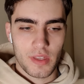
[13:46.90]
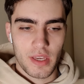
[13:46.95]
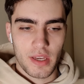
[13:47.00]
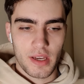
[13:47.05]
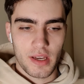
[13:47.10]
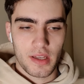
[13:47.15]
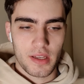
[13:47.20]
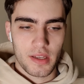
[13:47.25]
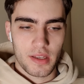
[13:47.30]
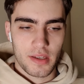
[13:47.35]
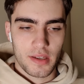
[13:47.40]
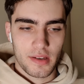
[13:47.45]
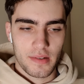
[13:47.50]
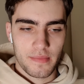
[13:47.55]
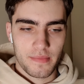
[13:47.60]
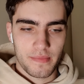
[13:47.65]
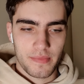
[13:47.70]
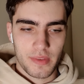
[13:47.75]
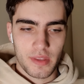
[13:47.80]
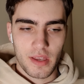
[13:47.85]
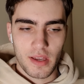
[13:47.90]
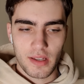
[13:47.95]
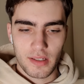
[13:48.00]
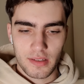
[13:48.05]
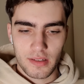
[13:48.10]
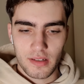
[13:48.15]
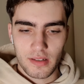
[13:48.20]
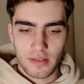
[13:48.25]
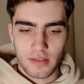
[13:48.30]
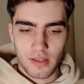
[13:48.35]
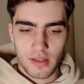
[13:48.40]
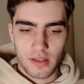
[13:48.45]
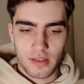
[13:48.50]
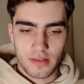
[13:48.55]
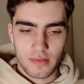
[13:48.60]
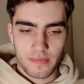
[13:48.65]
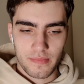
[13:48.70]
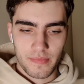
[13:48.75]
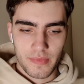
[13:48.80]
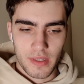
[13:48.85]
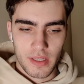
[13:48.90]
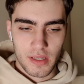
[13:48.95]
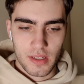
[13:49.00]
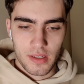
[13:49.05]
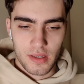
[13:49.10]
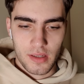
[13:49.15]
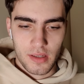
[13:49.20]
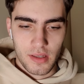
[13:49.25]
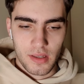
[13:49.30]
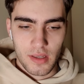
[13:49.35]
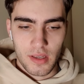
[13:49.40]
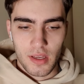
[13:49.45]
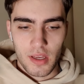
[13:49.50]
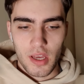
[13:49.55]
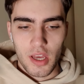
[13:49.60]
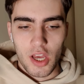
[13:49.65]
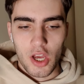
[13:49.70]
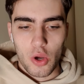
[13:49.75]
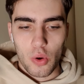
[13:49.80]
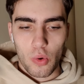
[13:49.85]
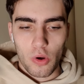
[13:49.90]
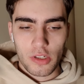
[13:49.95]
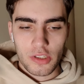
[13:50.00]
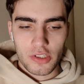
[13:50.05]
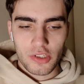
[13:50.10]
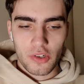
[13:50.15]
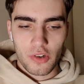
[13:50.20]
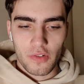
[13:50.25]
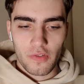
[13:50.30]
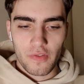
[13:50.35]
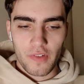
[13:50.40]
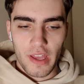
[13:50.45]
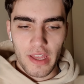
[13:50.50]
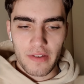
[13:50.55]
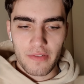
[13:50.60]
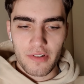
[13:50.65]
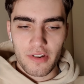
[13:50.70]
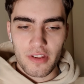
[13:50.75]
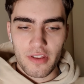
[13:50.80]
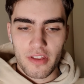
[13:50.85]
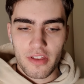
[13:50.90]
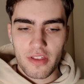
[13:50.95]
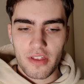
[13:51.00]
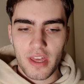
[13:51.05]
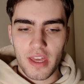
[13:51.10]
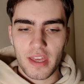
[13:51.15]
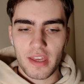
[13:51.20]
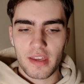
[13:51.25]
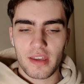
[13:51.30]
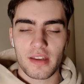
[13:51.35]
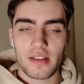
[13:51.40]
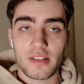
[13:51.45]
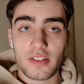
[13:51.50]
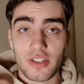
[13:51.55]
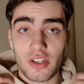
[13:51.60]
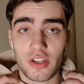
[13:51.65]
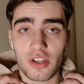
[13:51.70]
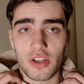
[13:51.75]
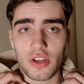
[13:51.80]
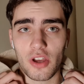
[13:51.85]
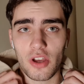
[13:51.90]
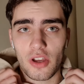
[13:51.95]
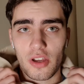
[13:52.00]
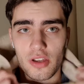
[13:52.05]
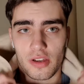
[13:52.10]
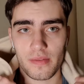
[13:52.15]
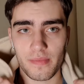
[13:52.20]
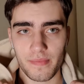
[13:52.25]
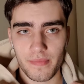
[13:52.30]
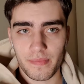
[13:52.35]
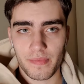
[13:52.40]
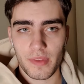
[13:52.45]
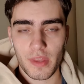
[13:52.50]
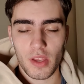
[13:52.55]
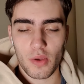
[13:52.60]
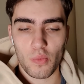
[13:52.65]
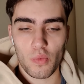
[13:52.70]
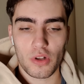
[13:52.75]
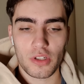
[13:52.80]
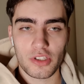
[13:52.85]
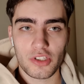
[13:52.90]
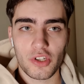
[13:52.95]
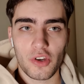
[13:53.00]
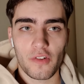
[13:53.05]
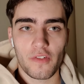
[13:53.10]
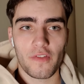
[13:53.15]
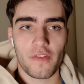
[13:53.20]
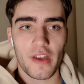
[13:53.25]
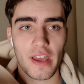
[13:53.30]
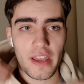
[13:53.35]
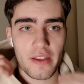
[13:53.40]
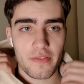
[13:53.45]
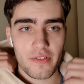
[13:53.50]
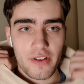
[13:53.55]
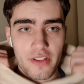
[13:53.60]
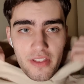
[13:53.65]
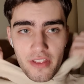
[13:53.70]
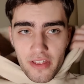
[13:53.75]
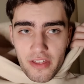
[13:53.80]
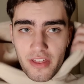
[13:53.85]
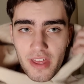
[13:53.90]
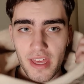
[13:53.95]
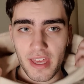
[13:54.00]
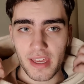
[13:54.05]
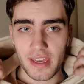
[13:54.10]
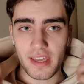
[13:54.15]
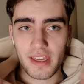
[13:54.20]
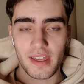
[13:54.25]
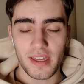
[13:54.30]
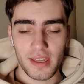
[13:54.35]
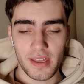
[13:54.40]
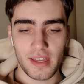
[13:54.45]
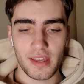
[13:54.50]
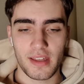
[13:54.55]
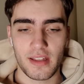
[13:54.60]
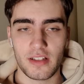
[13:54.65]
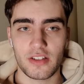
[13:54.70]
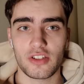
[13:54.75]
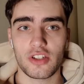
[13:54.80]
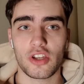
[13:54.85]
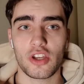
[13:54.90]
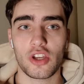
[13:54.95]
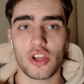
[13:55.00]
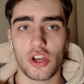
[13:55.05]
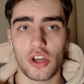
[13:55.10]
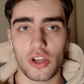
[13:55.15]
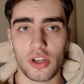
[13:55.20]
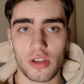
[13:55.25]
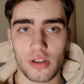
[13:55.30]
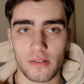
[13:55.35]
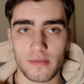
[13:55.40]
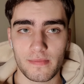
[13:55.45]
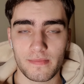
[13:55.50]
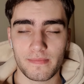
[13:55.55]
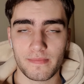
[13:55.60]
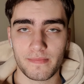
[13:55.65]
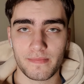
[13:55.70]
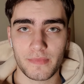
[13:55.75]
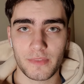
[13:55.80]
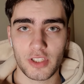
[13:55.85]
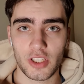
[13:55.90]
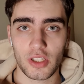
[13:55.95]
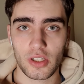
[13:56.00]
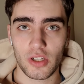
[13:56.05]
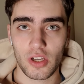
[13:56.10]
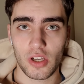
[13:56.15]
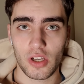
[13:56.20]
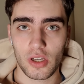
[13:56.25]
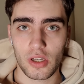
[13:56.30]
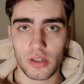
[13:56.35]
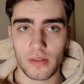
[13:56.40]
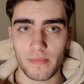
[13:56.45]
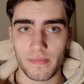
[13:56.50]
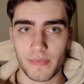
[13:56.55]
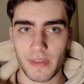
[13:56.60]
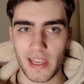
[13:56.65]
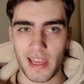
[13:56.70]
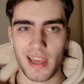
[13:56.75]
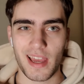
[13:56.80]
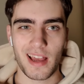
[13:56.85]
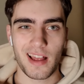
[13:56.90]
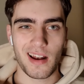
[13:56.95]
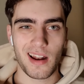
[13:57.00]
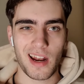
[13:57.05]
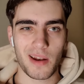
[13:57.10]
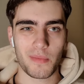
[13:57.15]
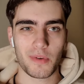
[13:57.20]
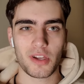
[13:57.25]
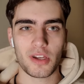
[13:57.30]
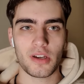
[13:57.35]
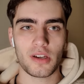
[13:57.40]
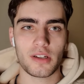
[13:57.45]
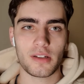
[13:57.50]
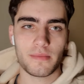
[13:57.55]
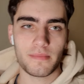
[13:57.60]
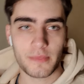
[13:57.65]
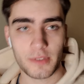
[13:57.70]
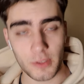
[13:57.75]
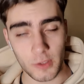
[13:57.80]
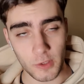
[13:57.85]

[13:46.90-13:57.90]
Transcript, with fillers: Yeah, yeah, yeah. Nice, nice, nice. What's your favourite thing to cook? What's your favourite thing to cook? To cook. Let him cook.